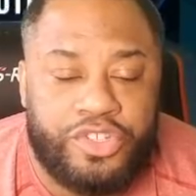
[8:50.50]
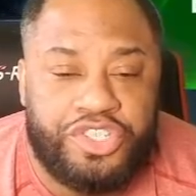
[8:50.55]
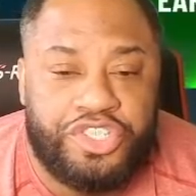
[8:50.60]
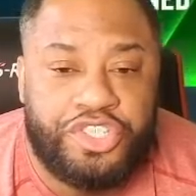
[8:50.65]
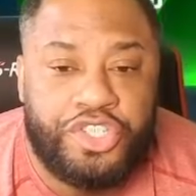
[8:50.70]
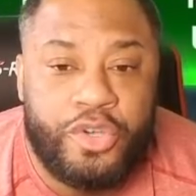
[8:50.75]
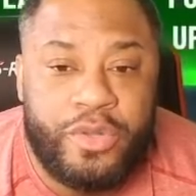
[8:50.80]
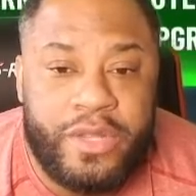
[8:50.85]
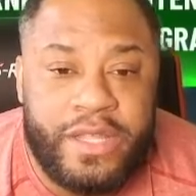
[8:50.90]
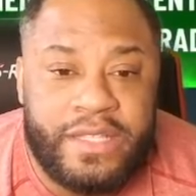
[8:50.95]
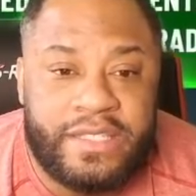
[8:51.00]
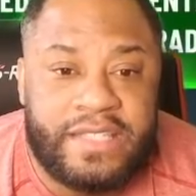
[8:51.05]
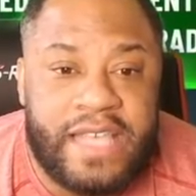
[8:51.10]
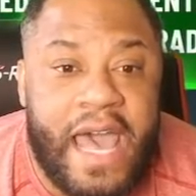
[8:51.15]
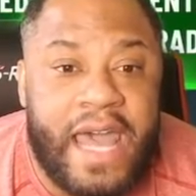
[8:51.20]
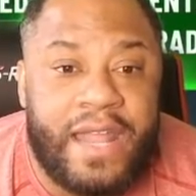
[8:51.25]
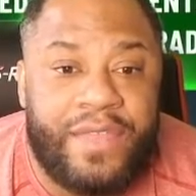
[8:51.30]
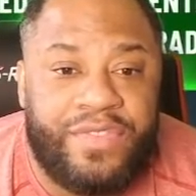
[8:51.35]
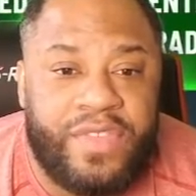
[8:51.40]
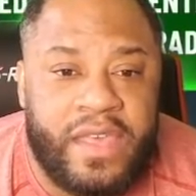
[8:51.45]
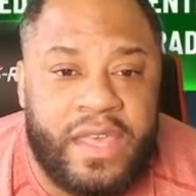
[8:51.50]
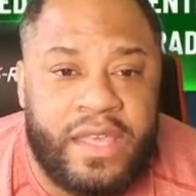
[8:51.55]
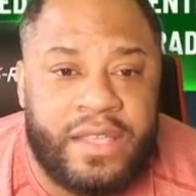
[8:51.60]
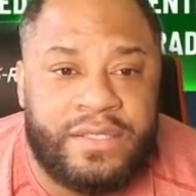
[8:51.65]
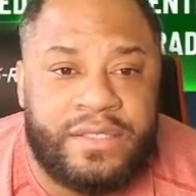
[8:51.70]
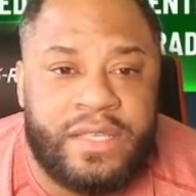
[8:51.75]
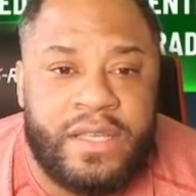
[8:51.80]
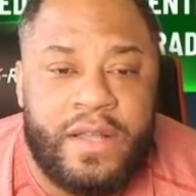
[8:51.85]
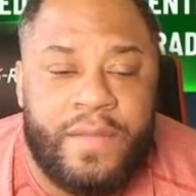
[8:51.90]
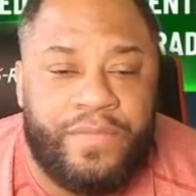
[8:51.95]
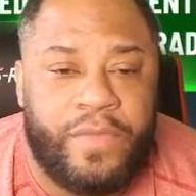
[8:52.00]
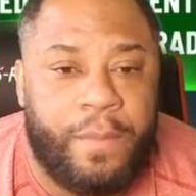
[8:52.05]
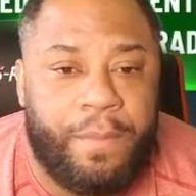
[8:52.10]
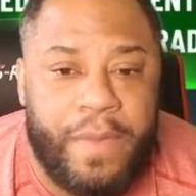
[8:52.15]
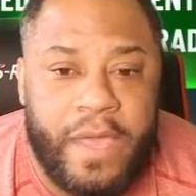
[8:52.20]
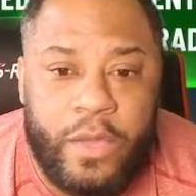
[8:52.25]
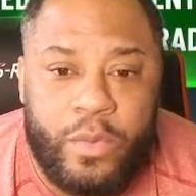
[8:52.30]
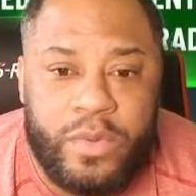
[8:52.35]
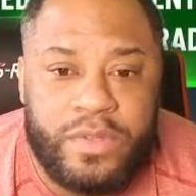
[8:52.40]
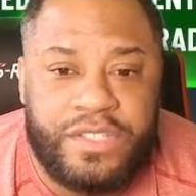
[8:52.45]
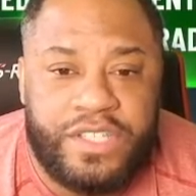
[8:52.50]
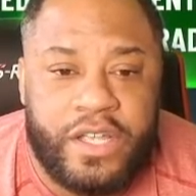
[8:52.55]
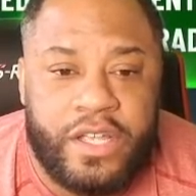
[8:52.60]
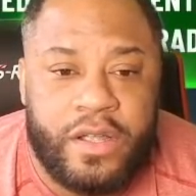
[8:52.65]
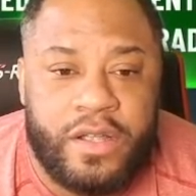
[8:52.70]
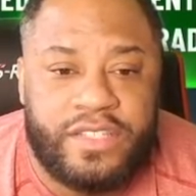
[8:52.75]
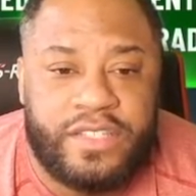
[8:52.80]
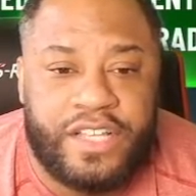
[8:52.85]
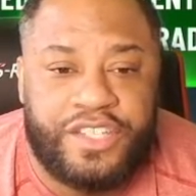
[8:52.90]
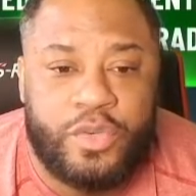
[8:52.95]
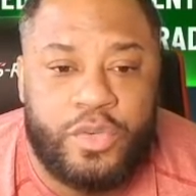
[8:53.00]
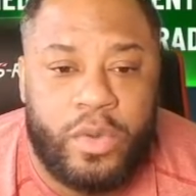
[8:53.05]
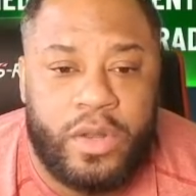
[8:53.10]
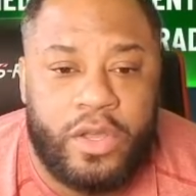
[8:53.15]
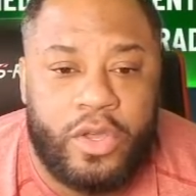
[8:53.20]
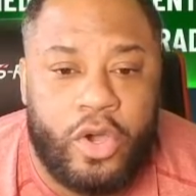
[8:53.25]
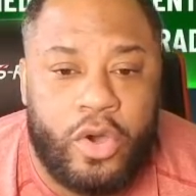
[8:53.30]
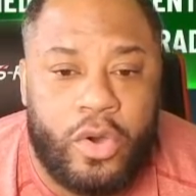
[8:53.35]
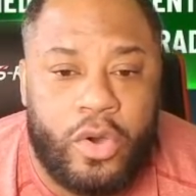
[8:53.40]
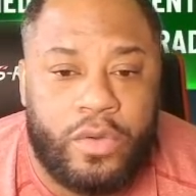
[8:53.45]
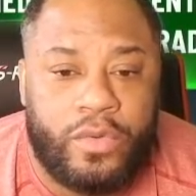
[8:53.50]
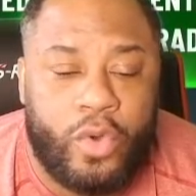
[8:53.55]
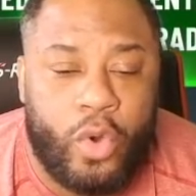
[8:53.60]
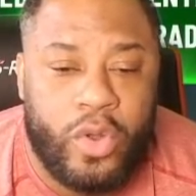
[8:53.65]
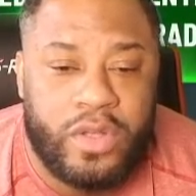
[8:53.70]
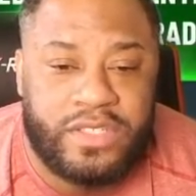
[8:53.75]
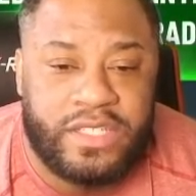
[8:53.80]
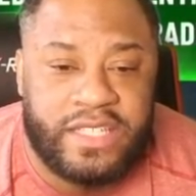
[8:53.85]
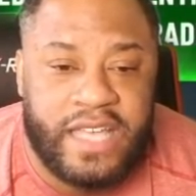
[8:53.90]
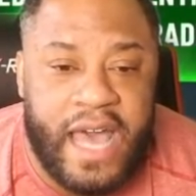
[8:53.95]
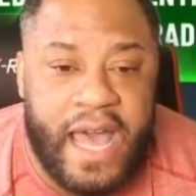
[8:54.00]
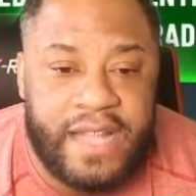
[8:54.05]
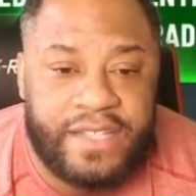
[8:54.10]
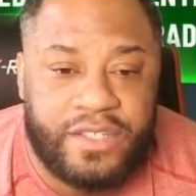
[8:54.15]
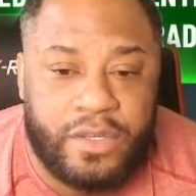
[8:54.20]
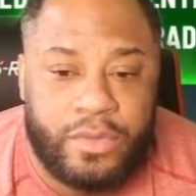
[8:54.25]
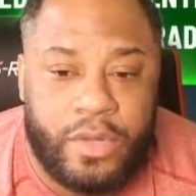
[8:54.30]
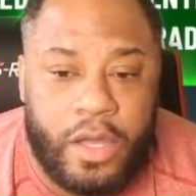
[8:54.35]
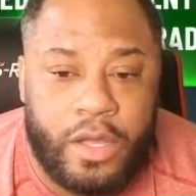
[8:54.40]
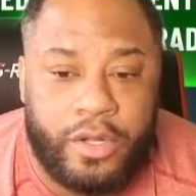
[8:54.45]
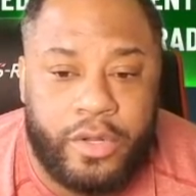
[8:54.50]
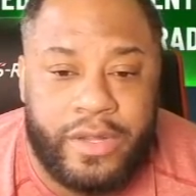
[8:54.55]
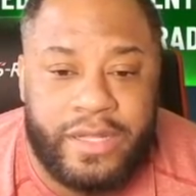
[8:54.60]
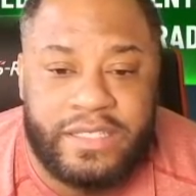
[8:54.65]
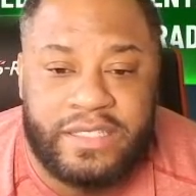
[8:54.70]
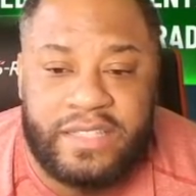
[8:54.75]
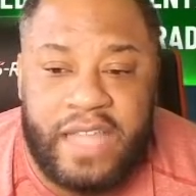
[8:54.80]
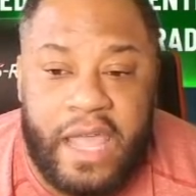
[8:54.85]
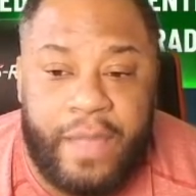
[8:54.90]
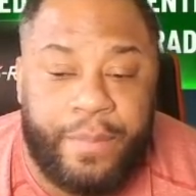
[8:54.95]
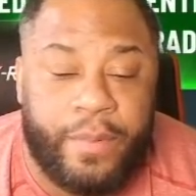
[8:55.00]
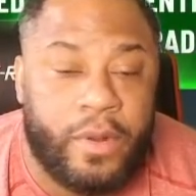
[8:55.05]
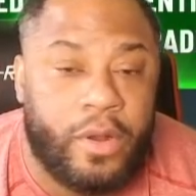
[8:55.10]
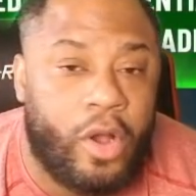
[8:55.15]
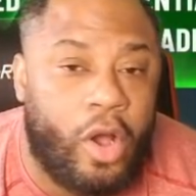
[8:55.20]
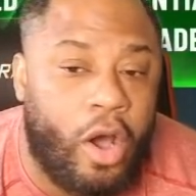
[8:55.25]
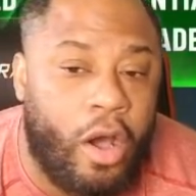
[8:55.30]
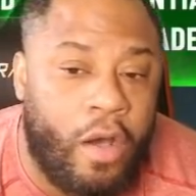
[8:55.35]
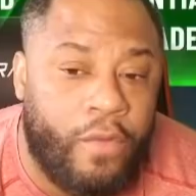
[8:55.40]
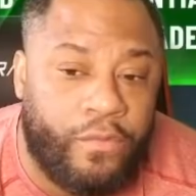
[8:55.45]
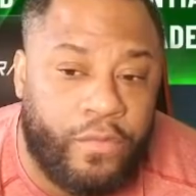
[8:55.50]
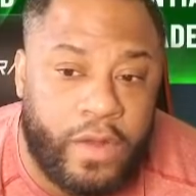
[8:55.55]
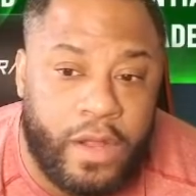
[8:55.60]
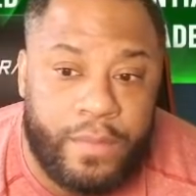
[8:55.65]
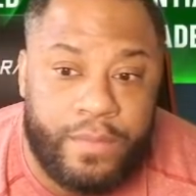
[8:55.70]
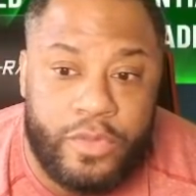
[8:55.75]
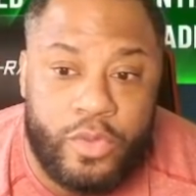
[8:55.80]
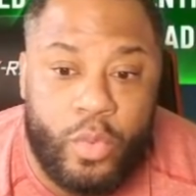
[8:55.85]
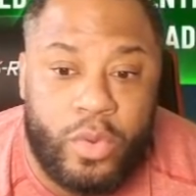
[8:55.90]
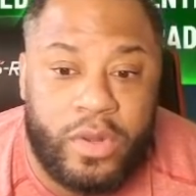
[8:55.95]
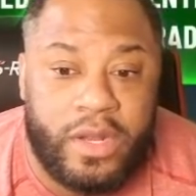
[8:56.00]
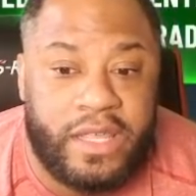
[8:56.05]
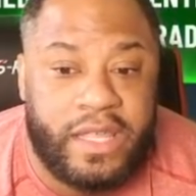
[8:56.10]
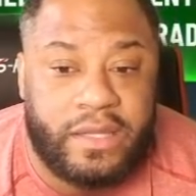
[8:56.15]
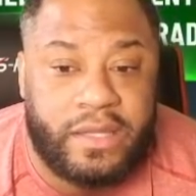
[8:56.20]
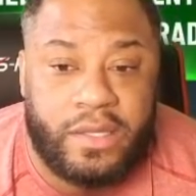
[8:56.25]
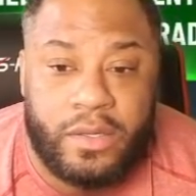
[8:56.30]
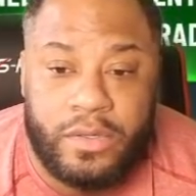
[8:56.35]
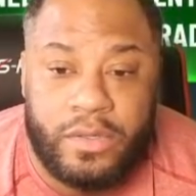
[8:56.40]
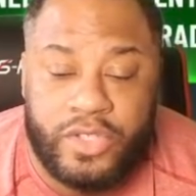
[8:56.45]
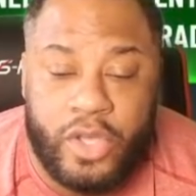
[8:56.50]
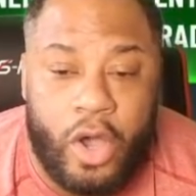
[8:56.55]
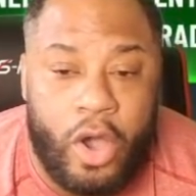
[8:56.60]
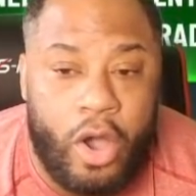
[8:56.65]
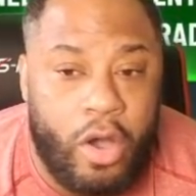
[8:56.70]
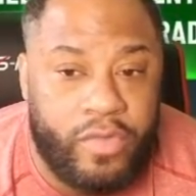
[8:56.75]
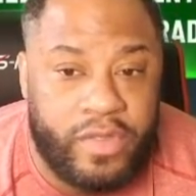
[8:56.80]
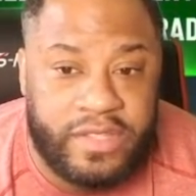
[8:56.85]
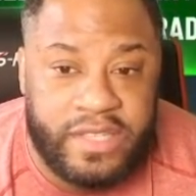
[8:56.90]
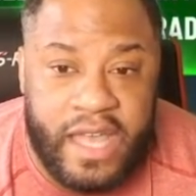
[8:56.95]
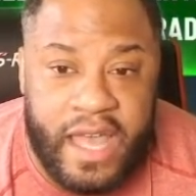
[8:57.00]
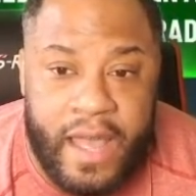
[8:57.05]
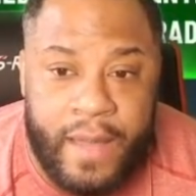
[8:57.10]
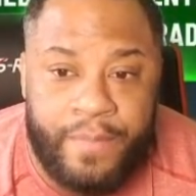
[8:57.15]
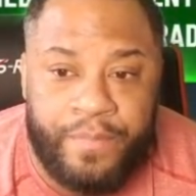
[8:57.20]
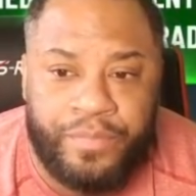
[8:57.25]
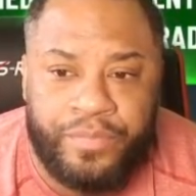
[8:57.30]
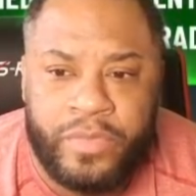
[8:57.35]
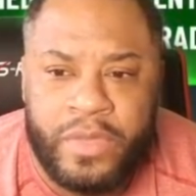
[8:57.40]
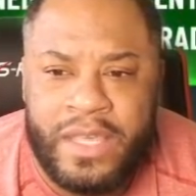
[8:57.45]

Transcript: shooting side of things, the big ones here is that you want to go, of course, is hot zone hunter and sniper. Off rip, you want to get those all the time.